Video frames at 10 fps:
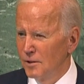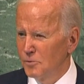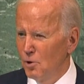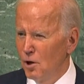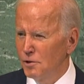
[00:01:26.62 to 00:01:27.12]

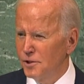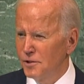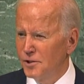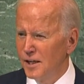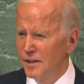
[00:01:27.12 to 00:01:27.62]
This world
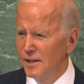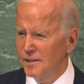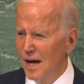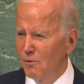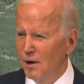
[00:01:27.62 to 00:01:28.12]
should see
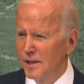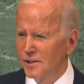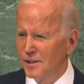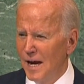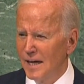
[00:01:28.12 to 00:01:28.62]
these
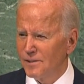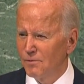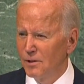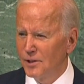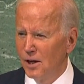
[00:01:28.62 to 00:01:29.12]
outrageous acts
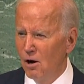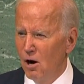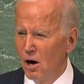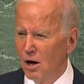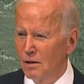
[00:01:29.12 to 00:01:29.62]
for what they
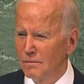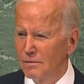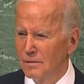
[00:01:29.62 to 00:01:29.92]
are.